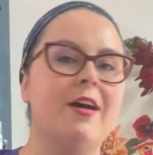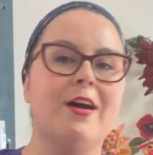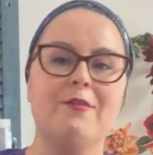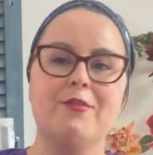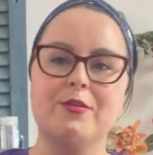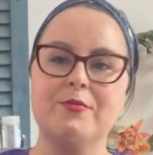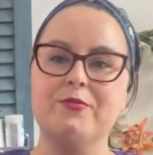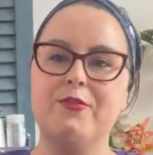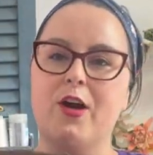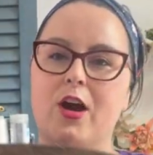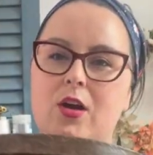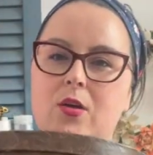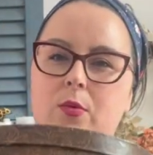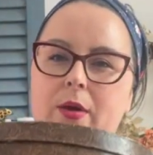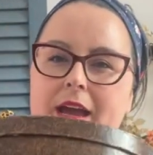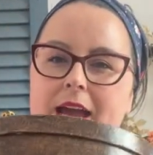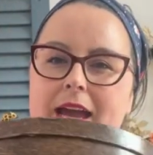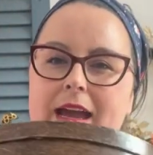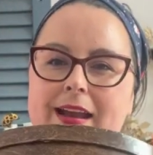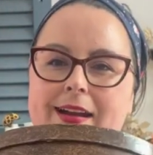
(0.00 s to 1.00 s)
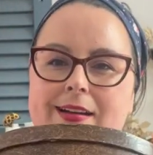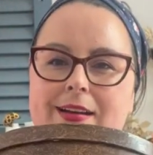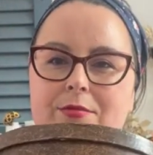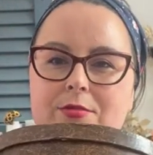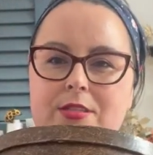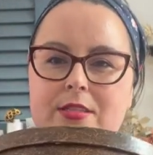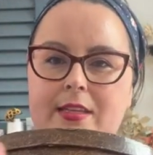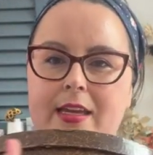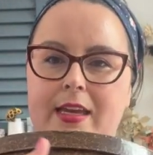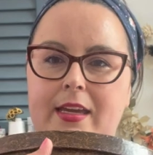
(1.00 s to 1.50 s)
From far away. And I
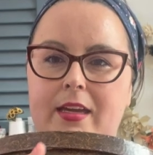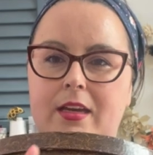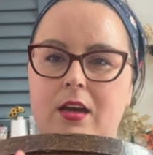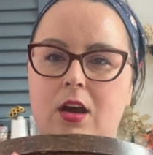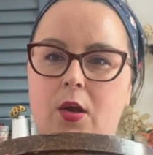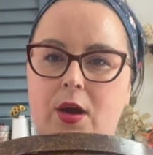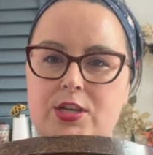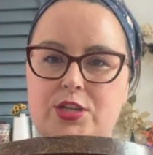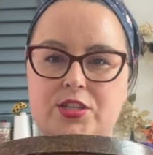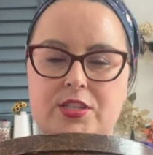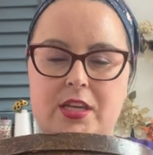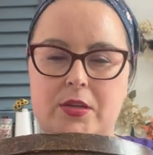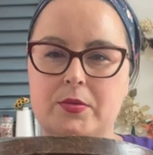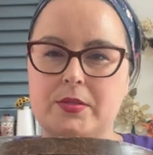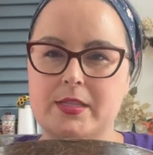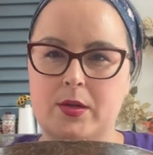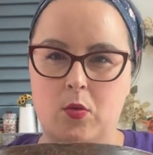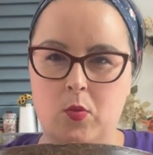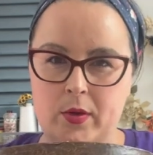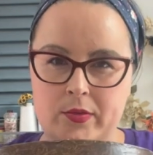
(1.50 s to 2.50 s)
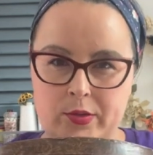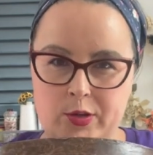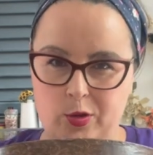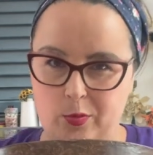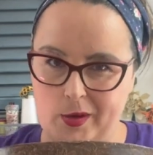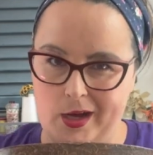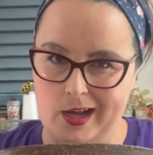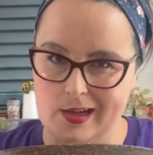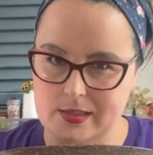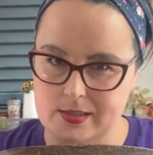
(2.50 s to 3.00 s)
was like, oh, I just thought it was like one little
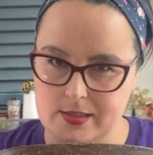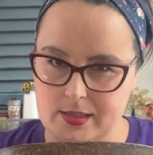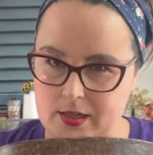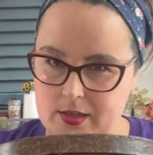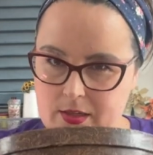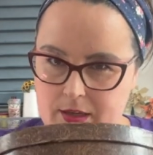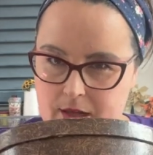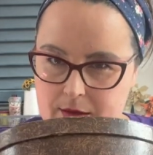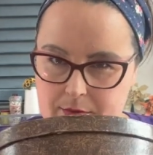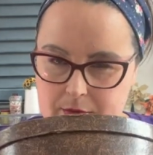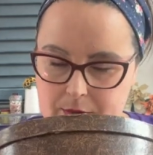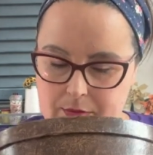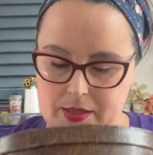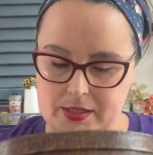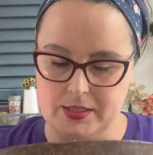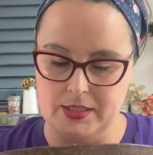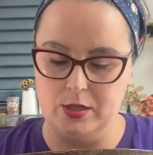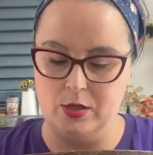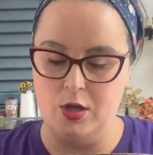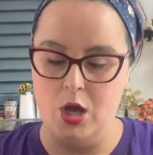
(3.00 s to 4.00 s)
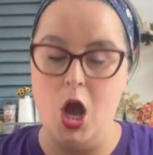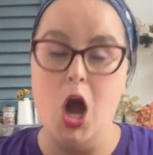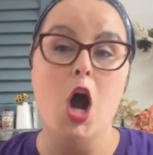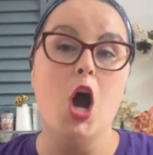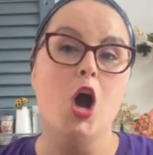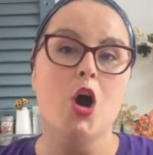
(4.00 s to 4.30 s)
box, like not a big deal.